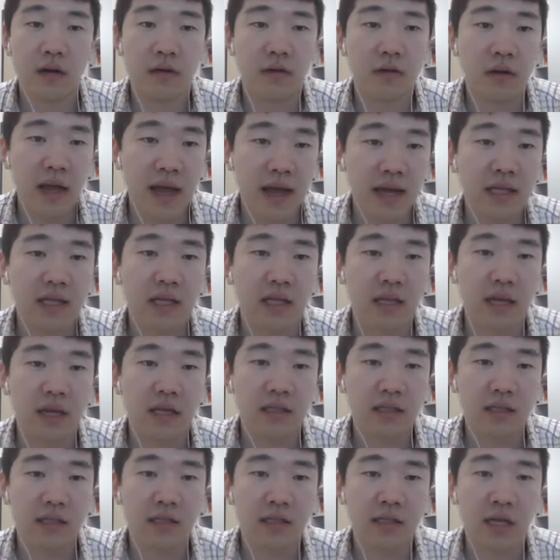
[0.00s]
acting
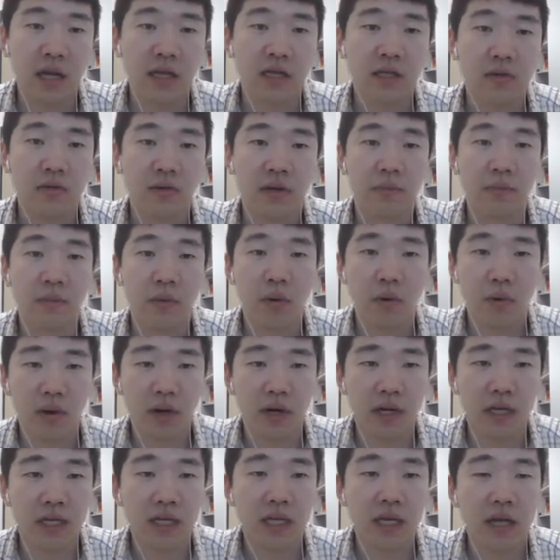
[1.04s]
as a scattering
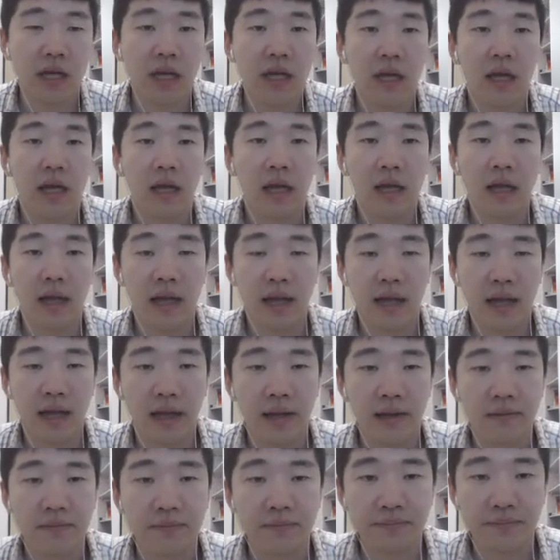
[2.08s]
point,
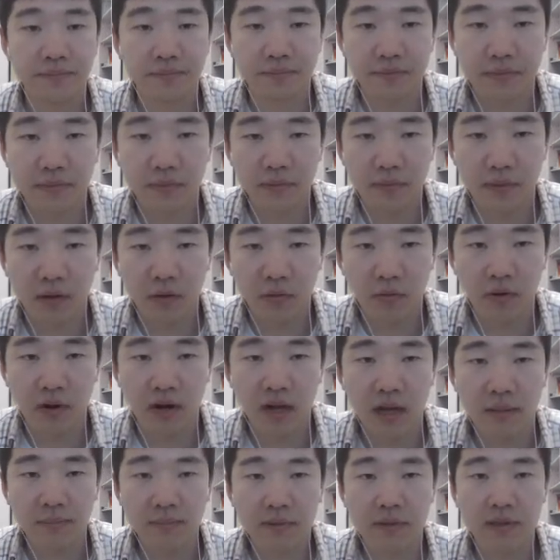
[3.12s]
and what
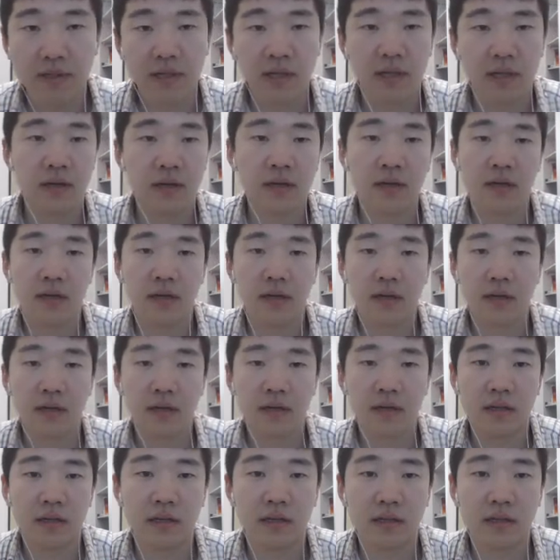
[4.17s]
happened here
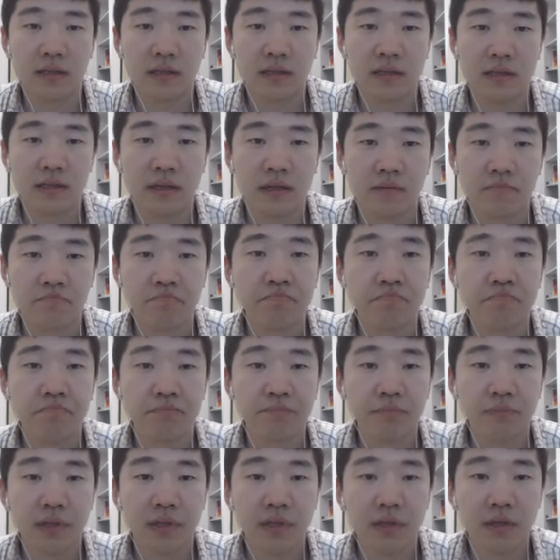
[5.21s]
is
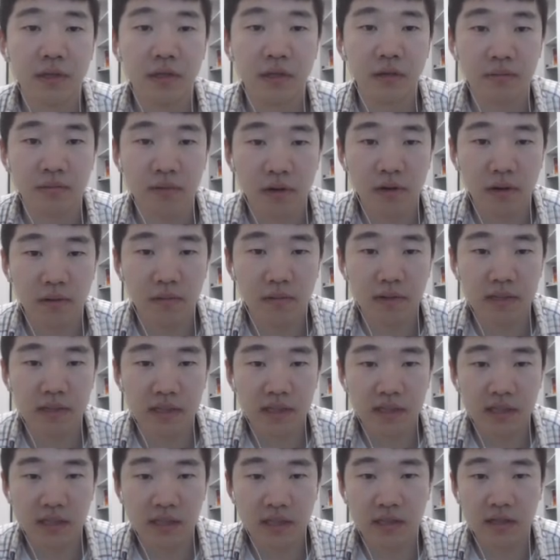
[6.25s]
you probably
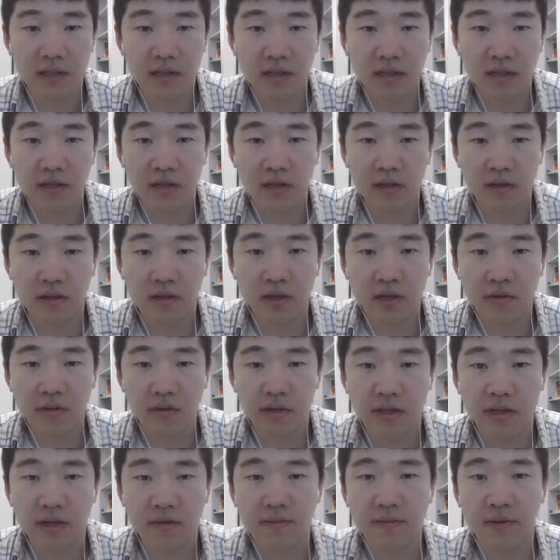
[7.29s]
see their
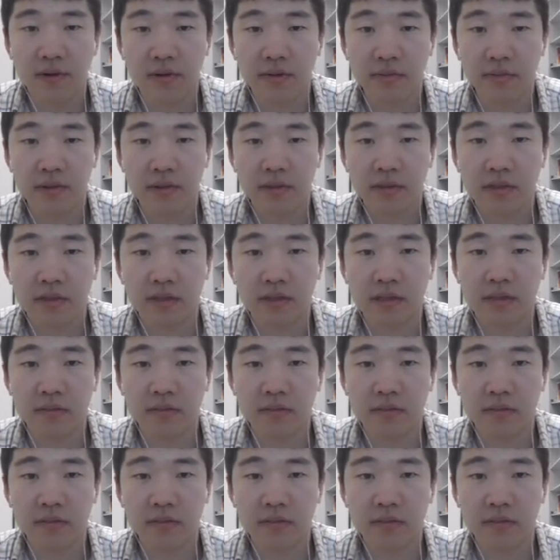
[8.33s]
interference is